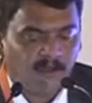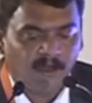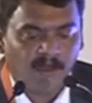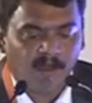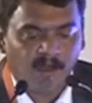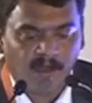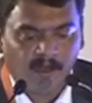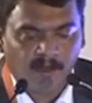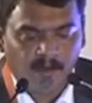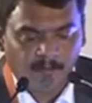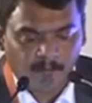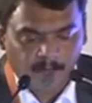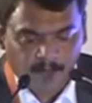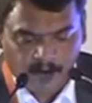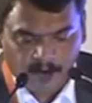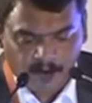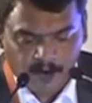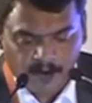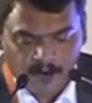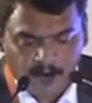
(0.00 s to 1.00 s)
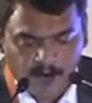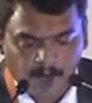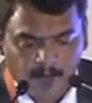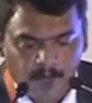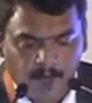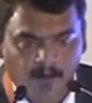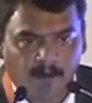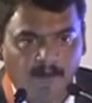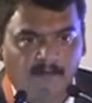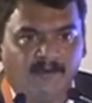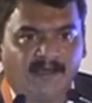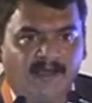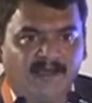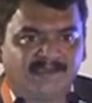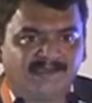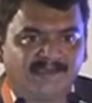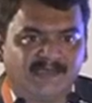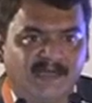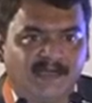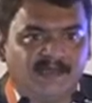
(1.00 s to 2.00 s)

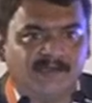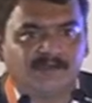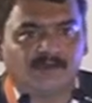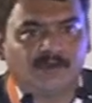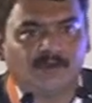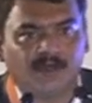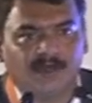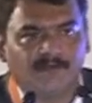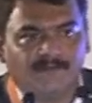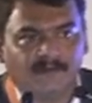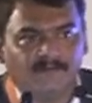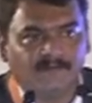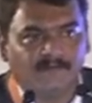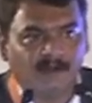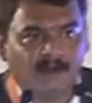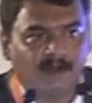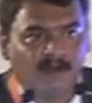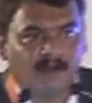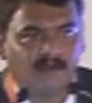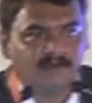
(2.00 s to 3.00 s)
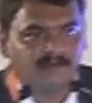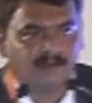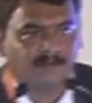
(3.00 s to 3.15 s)
via sales or even via